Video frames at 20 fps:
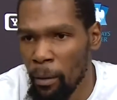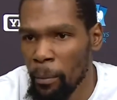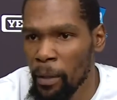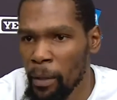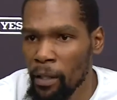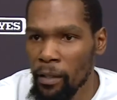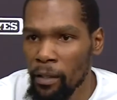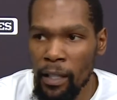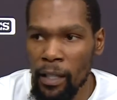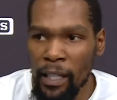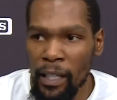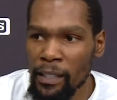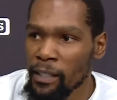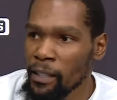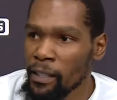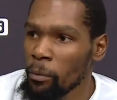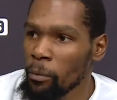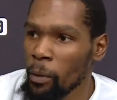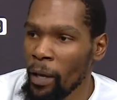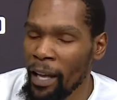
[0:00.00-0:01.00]
I mean, like I
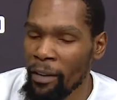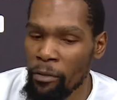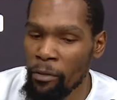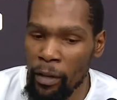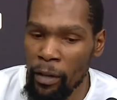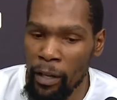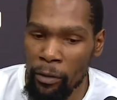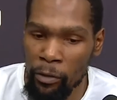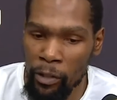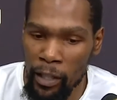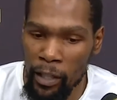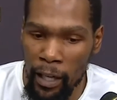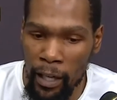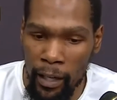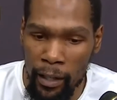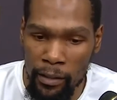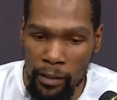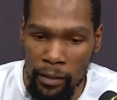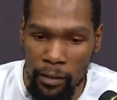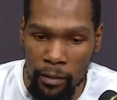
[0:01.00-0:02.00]
said, having veteran
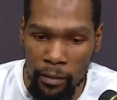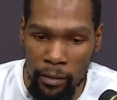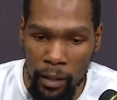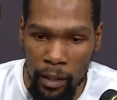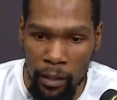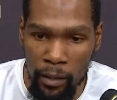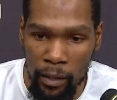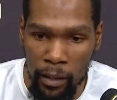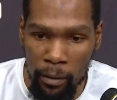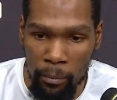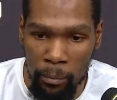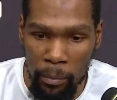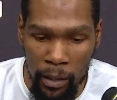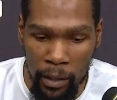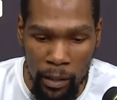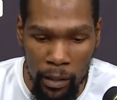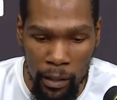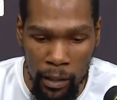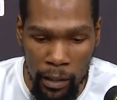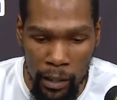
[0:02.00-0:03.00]
guys and being
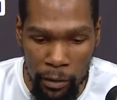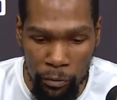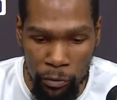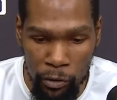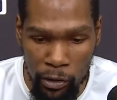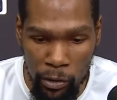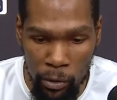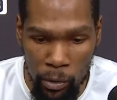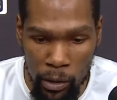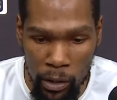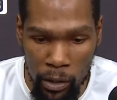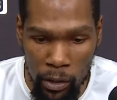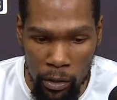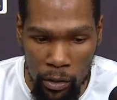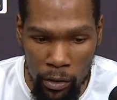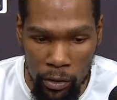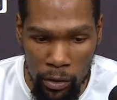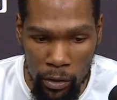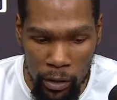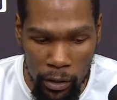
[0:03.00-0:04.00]
in the league for so
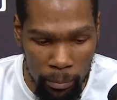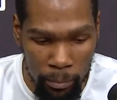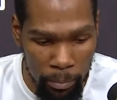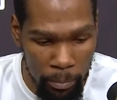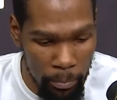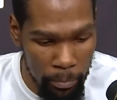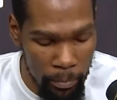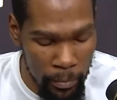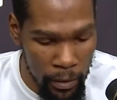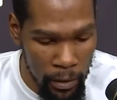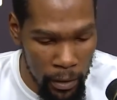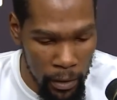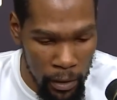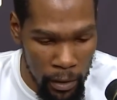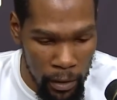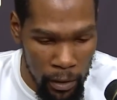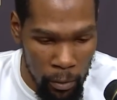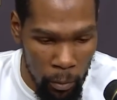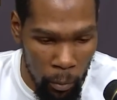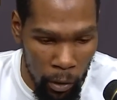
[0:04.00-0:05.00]
long, you didn't
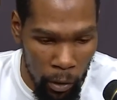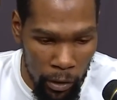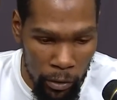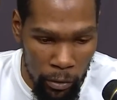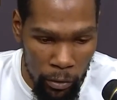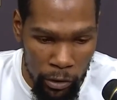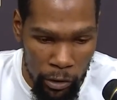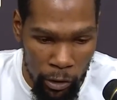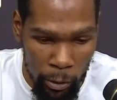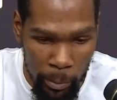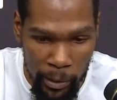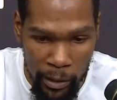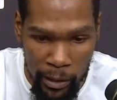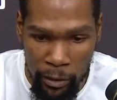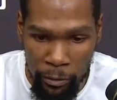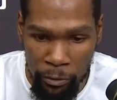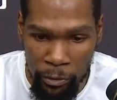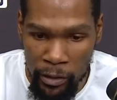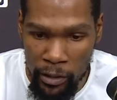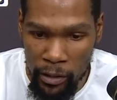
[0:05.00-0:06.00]
worked on so many
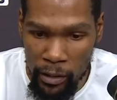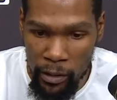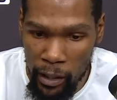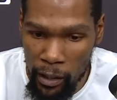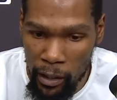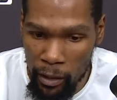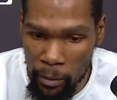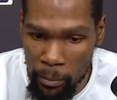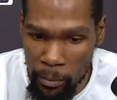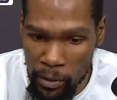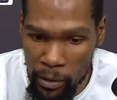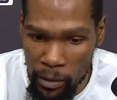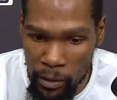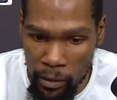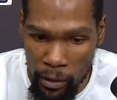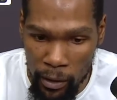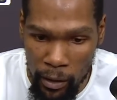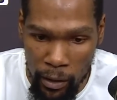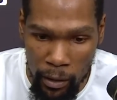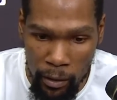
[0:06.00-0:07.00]
different schemes
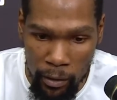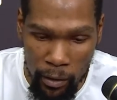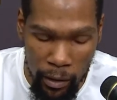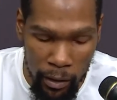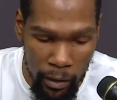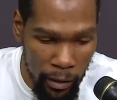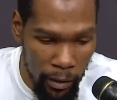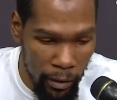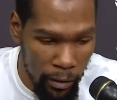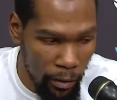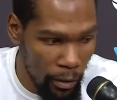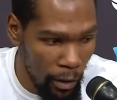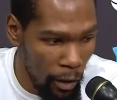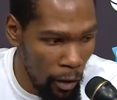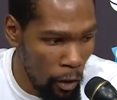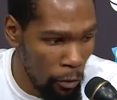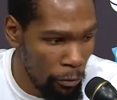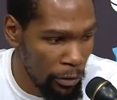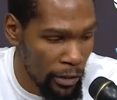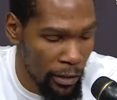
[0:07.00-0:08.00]
and
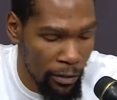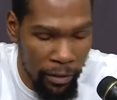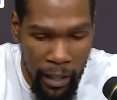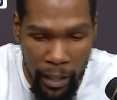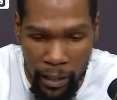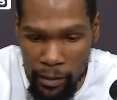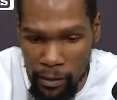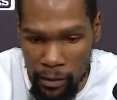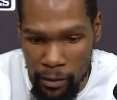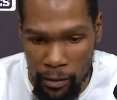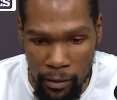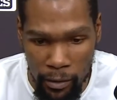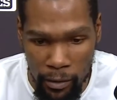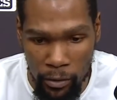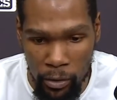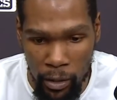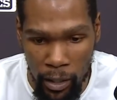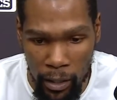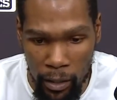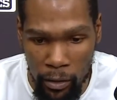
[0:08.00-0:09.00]
offensive actions, you
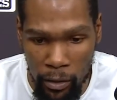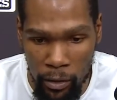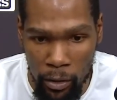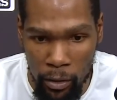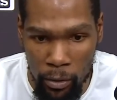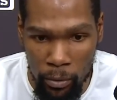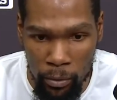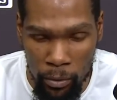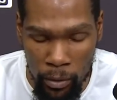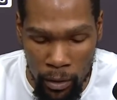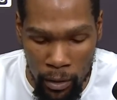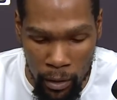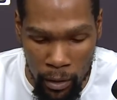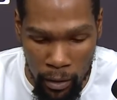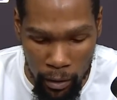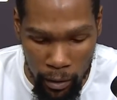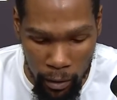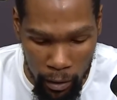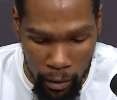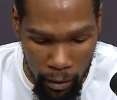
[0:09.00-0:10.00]
kind of know
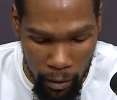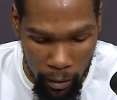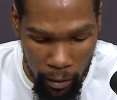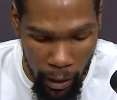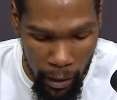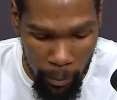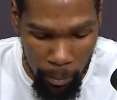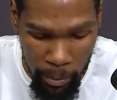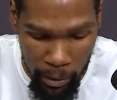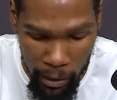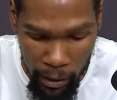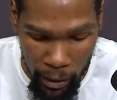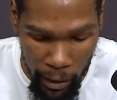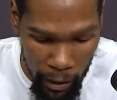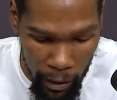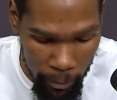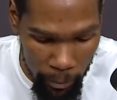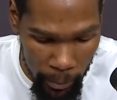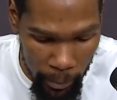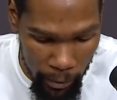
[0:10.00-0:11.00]
how to play the
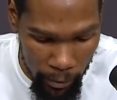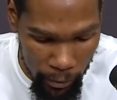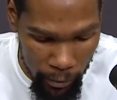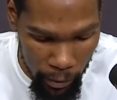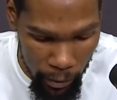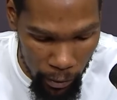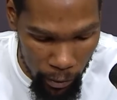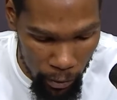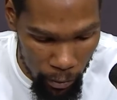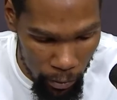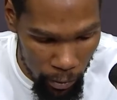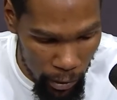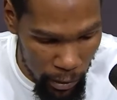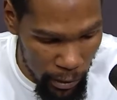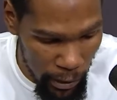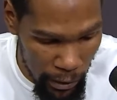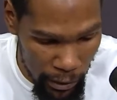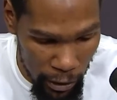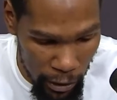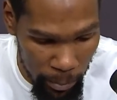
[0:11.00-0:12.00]
game. And, you know, it's
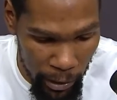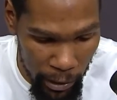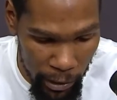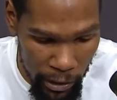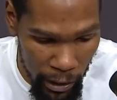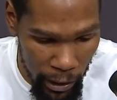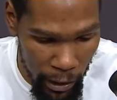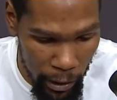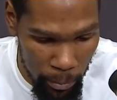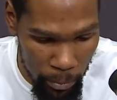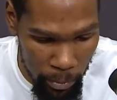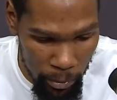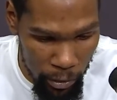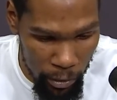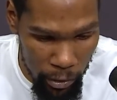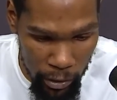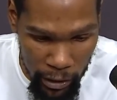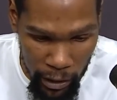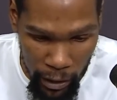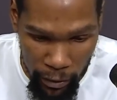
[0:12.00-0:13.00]
not just me and James.
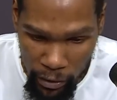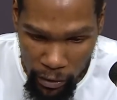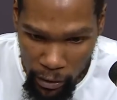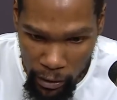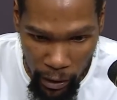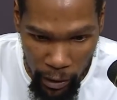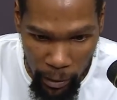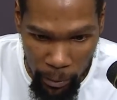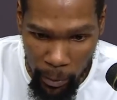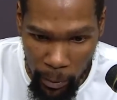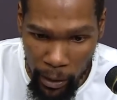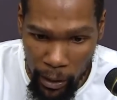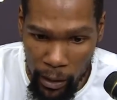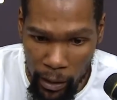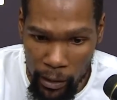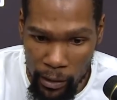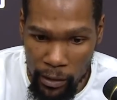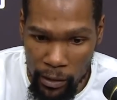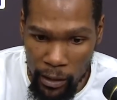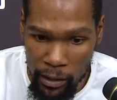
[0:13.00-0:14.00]
Jeff's the same
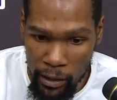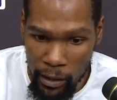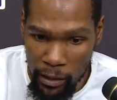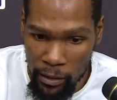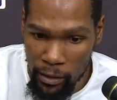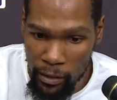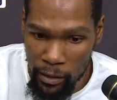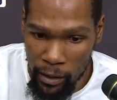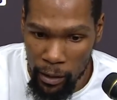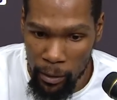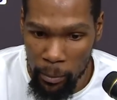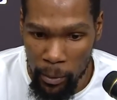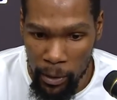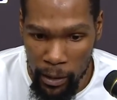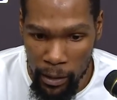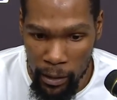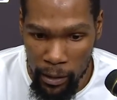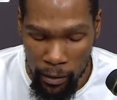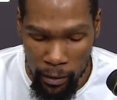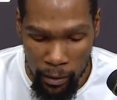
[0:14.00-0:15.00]
way, DJ's the same
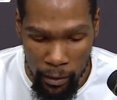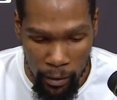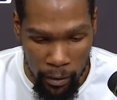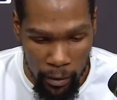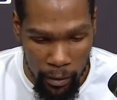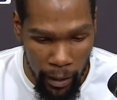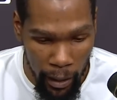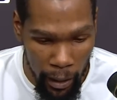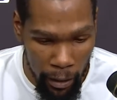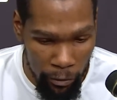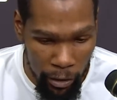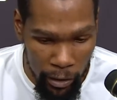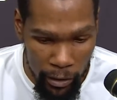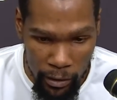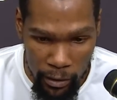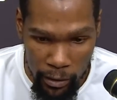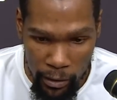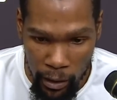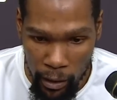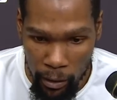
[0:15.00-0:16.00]
way, Kyrie's the
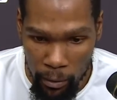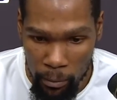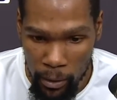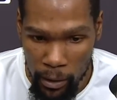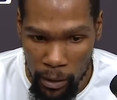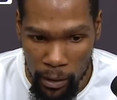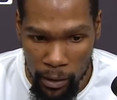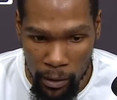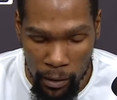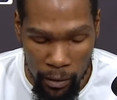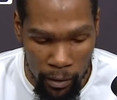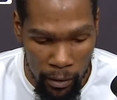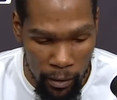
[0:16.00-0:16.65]
same way.